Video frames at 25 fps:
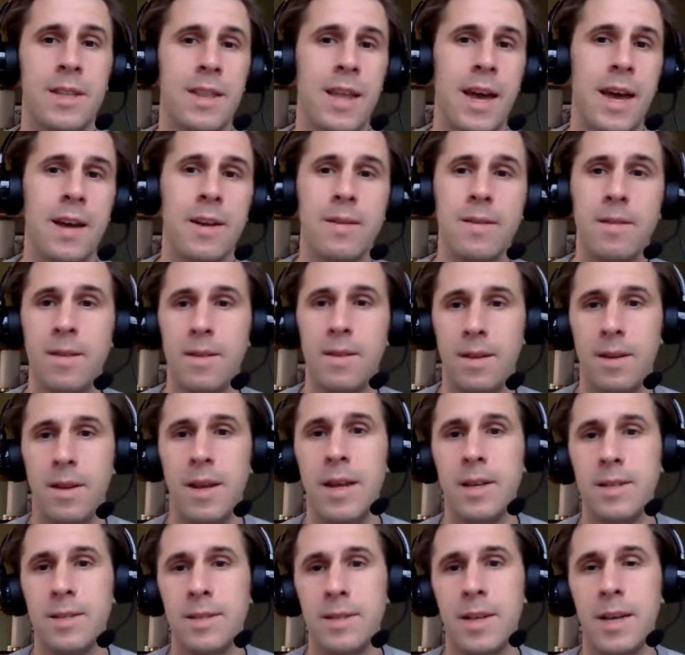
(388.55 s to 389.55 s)
And that,
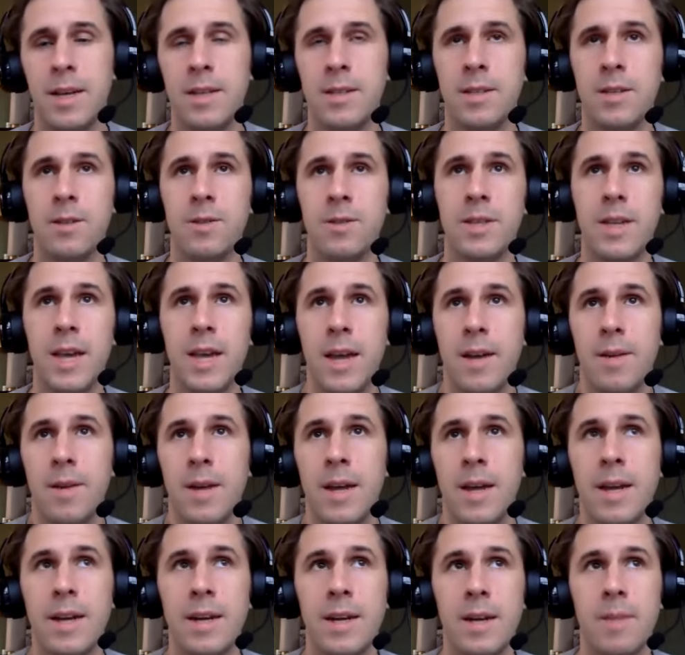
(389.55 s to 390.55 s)
as you said,
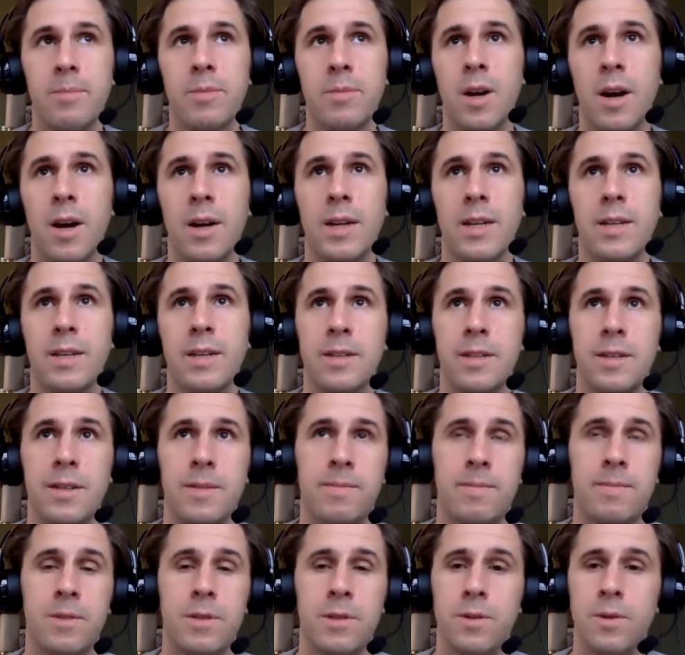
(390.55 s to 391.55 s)
I ended up talking
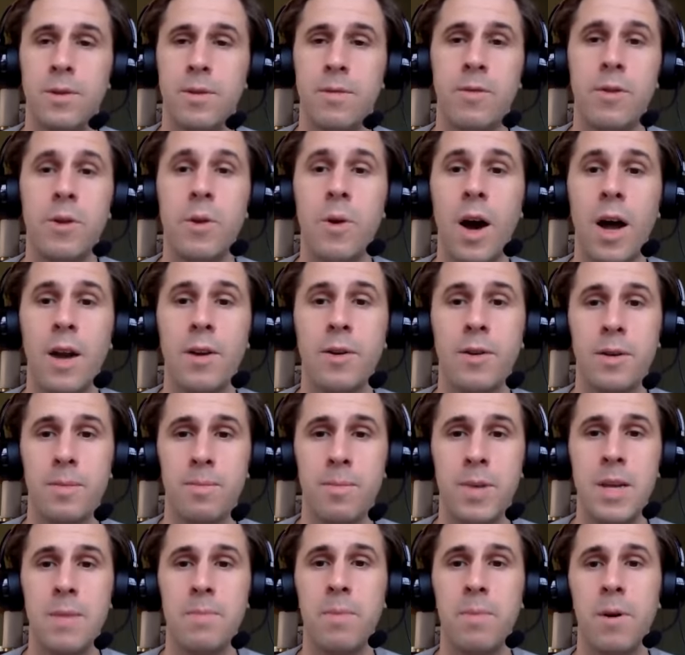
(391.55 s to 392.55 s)
to a few
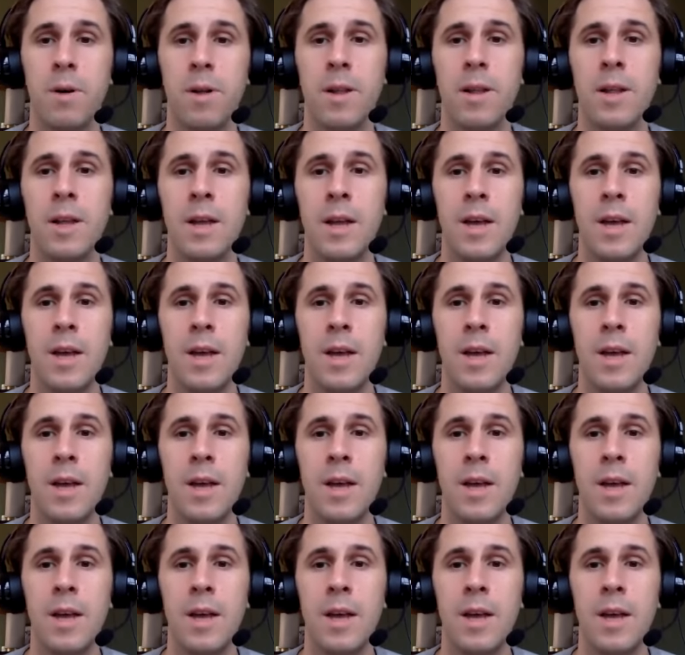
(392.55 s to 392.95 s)
hundred people